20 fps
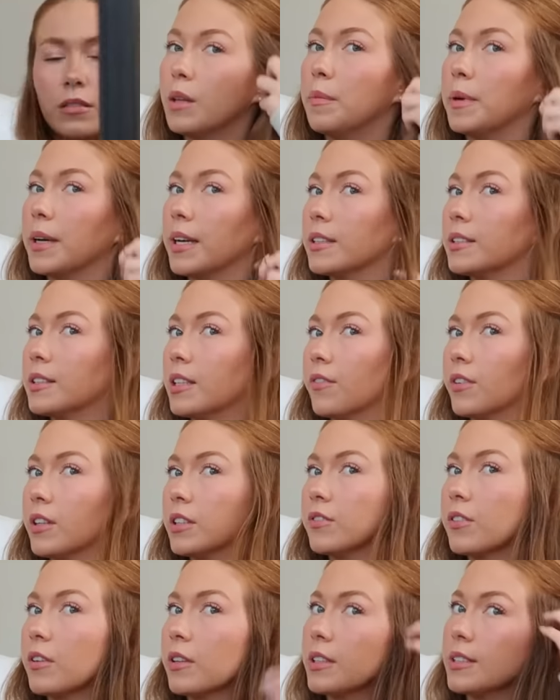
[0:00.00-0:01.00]
The biggest
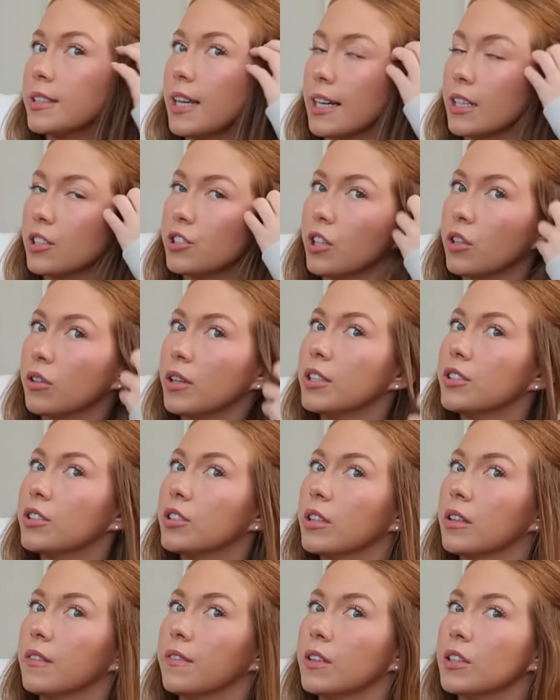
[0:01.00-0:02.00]
difference for the second
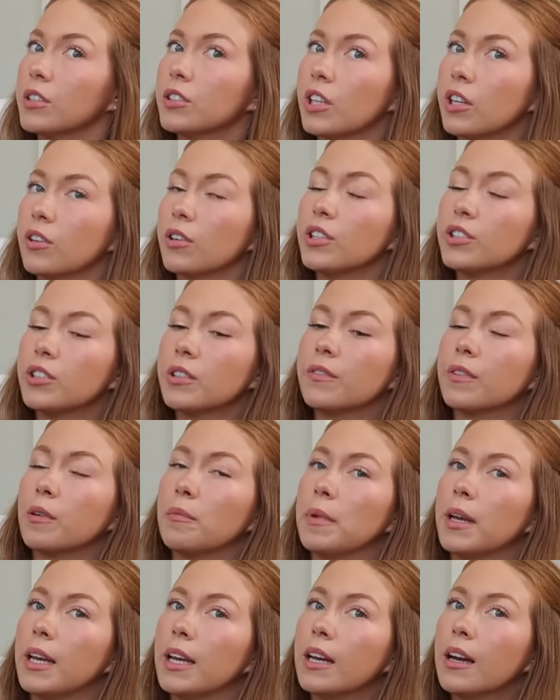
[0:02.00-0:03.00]
generation to the first generation for
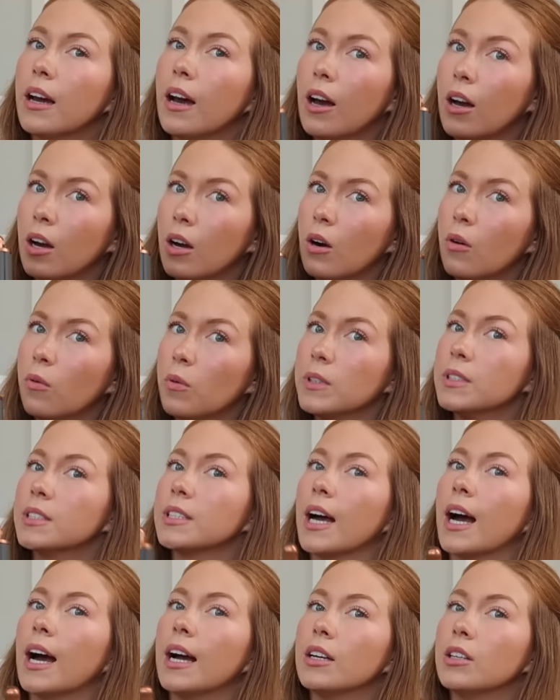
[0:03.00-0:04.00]
me was
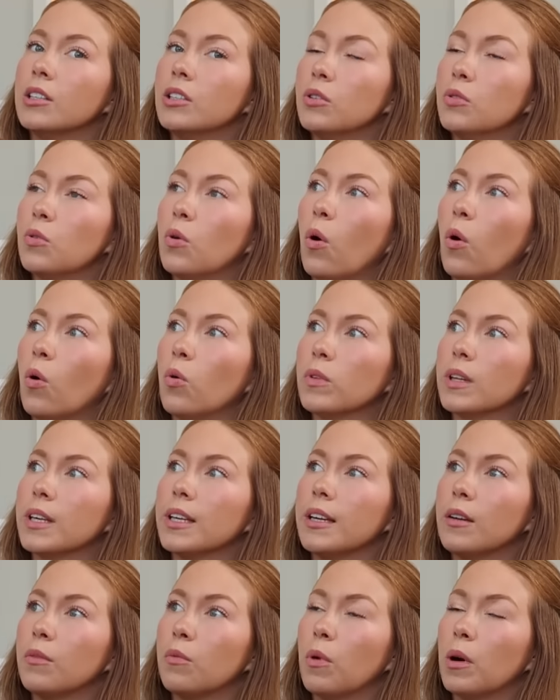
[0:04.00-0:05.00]
that you only
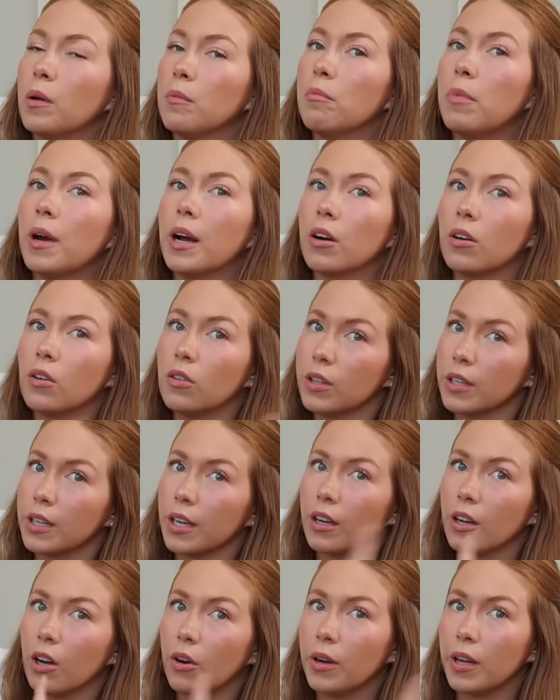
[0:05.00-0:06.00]
need one barrel and it
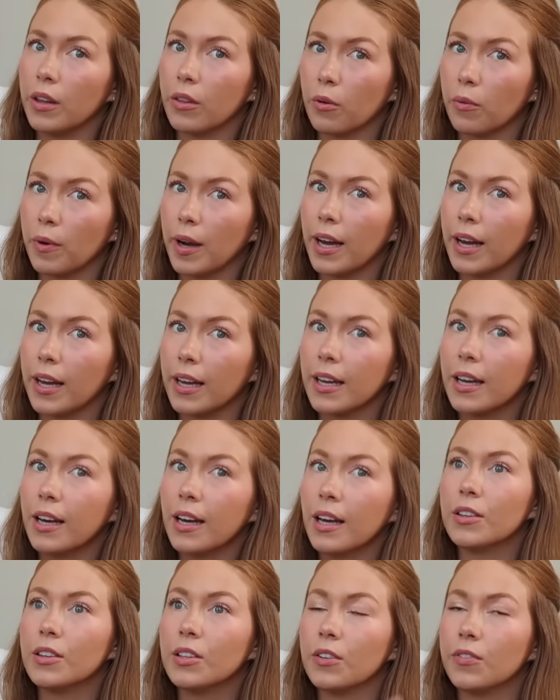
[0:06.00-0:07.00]
can go either way.
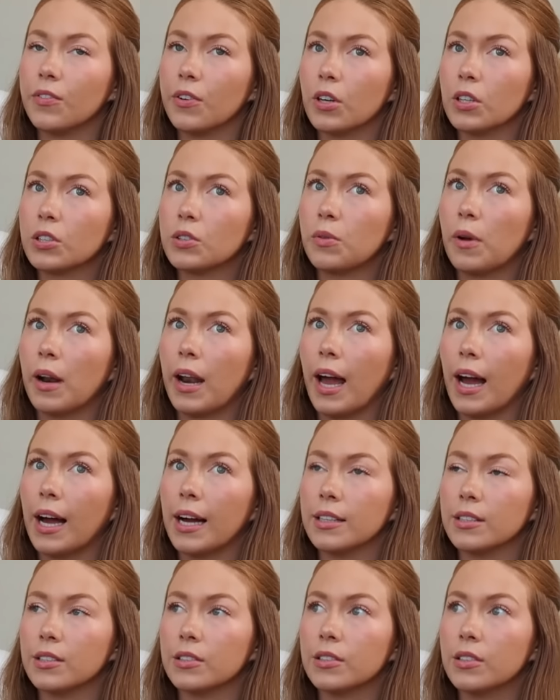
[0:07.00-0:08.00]
The first one
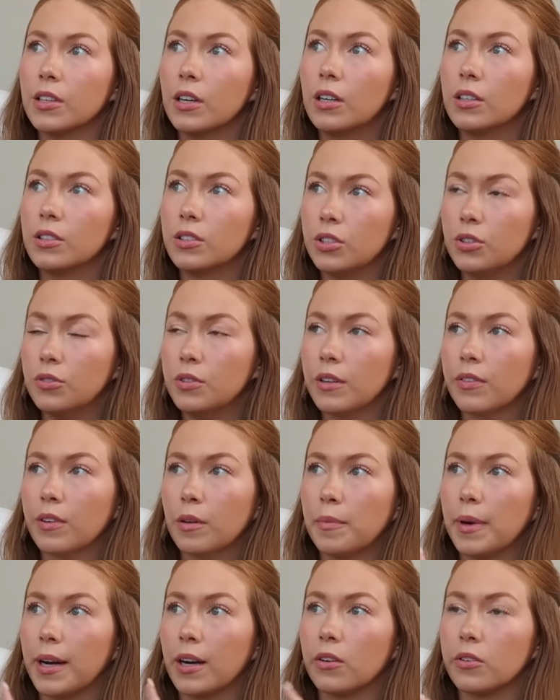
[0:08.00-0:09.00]
has 2
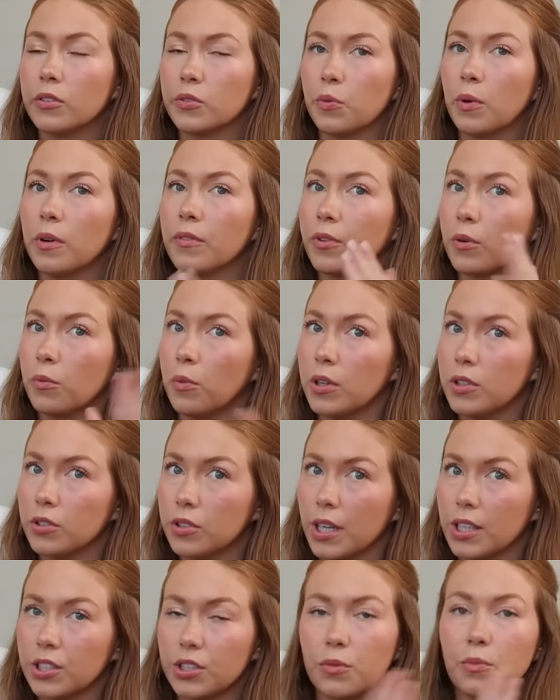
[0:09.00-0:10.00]
different barrels, one for one
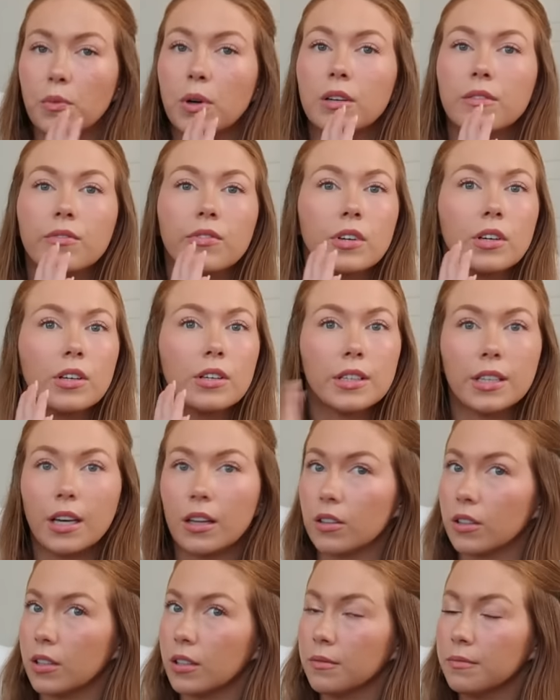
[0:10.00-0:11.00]
direction, one for the
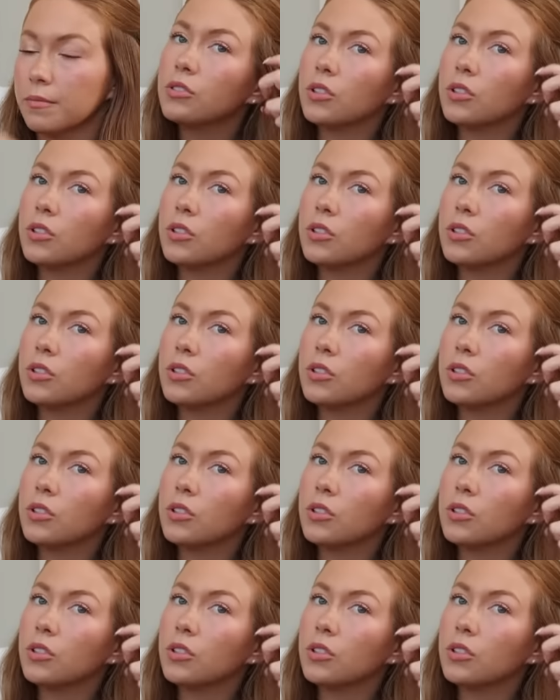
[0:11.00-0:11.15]
other.